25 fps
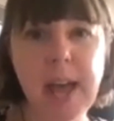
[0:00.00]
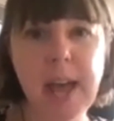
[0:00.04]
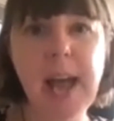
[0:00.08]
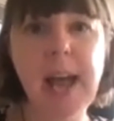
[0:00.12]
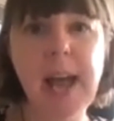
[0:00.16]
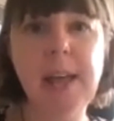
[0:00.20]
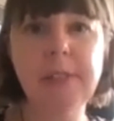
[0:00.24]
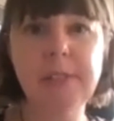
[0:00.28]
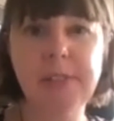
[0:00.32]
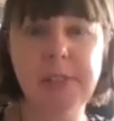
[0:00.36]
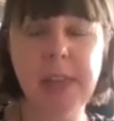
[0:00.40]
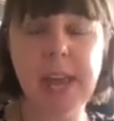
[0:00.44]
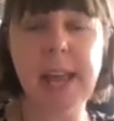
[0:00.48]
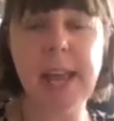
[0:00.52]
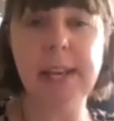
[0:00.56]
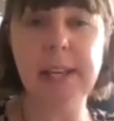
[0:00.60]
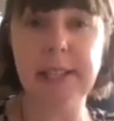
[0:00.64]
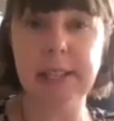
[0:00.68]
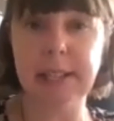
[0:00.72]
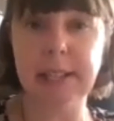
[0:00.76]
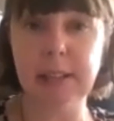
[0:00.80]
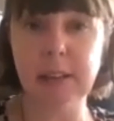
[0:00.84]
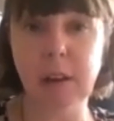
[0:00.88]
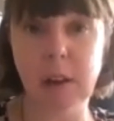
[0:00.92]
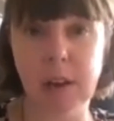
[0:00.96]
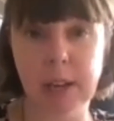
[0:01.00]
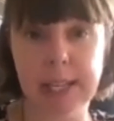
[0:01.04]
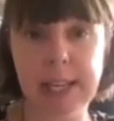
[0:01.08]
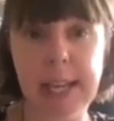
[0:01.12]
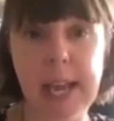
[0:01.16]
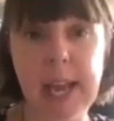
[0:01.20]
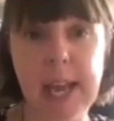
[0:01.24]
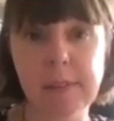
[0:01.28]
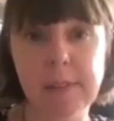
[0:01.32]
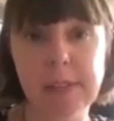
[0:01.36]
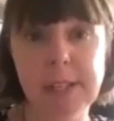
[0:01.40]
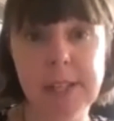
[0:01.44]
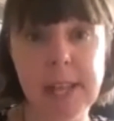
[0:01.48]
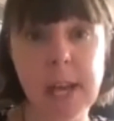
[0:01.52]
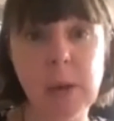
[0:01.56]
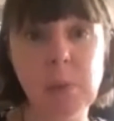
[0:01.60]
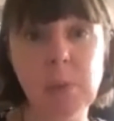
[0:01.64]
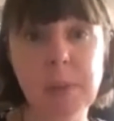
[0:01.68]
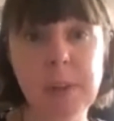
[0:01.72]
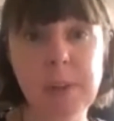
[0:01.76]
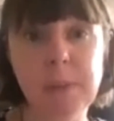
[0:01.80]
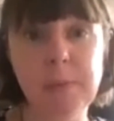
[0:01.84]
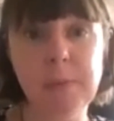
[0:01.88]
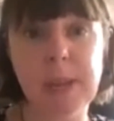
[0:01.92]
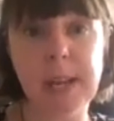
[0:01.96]
that then I carried that
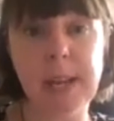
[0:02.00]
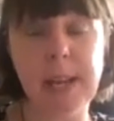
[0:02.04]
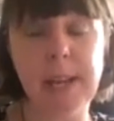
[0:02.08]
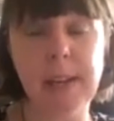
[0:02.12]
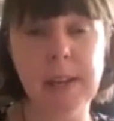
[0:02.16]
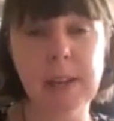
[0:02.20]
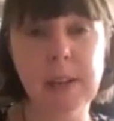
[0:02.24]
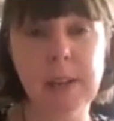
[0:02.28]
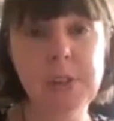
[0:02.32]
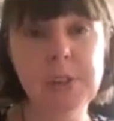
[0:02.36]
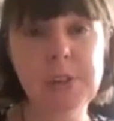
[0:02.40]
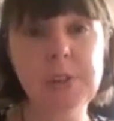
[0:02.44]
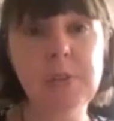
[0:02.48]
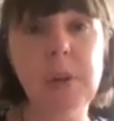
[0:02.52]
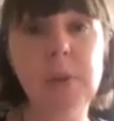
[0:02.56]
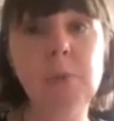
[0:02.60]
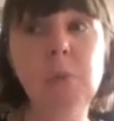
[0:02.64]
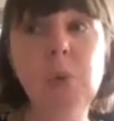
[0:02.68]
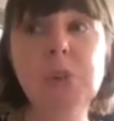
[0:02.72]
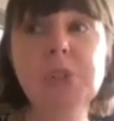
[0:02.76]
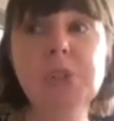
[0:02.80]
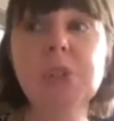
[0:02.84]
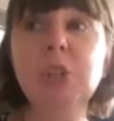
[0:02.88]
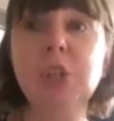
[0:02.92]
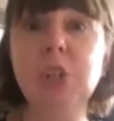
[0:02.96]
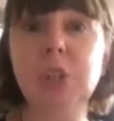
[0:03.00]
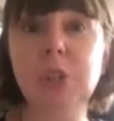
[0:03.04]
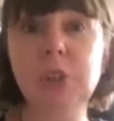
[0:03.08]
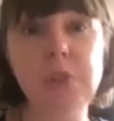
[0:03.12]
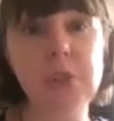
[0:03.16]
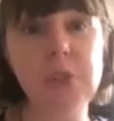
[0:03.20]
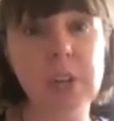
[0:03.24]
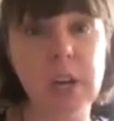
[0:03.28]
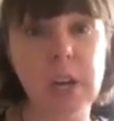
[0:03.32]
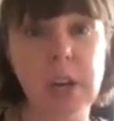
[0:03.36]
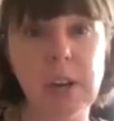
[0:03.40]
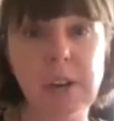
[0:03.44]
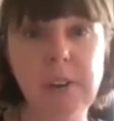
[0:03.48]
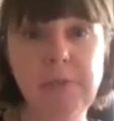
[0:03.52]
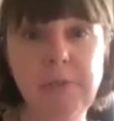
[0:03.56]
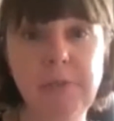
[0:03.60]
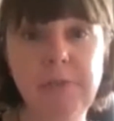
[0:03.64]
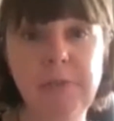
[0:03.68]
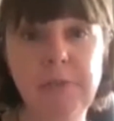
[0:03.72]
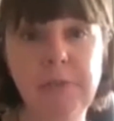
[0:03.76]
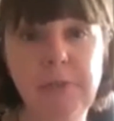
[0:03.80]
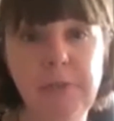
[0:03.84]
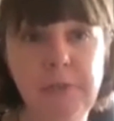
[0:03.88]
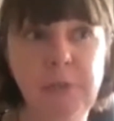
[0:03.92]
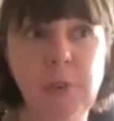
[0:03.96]
with me. So I wasn't good enough
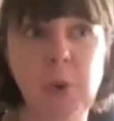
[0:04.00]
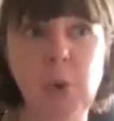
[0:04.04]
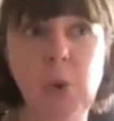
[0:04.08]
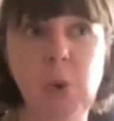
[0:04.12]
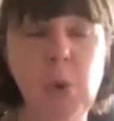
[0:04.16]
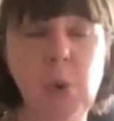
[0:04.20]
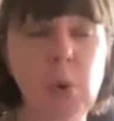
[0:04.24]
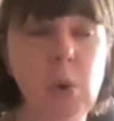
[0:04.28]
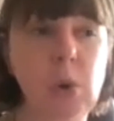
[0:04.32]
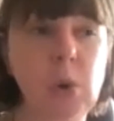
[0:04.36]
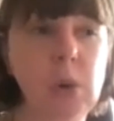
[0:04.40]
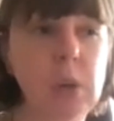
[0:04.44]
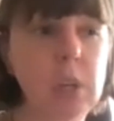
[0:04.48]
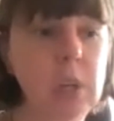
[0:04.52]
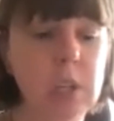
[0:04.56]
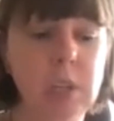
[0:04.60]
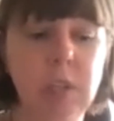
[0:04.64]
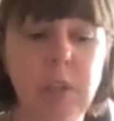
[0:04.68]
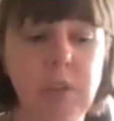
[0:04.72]
for